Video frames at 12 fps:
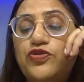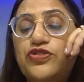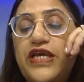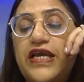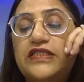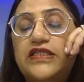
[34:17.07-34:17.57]

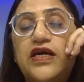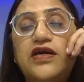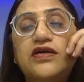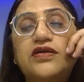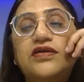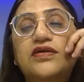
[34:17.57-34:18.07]
check the
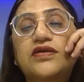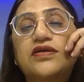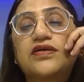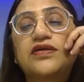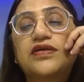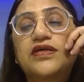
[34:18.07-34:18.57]

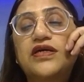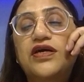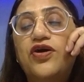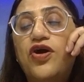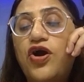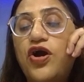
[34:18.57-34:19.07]

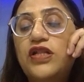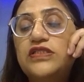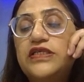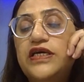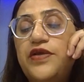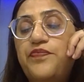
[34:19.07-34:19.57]
all
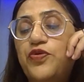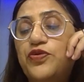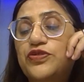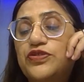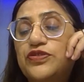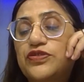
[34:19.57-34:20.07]
the
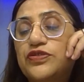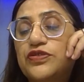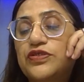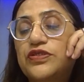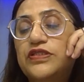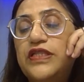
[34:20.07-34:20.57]
reports.
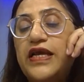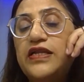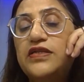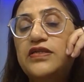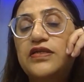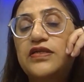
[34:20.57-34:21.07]
Then
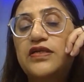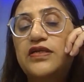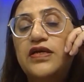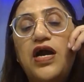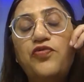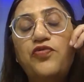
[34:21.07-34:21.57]

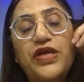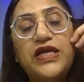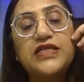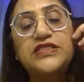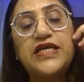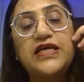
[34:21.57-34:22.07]
how we
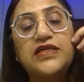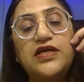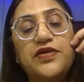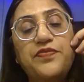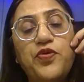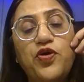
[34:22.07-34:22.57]
can check the
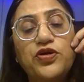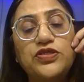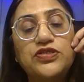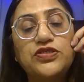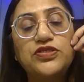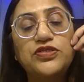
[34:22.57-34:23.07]

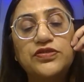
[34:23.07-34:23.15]
reports?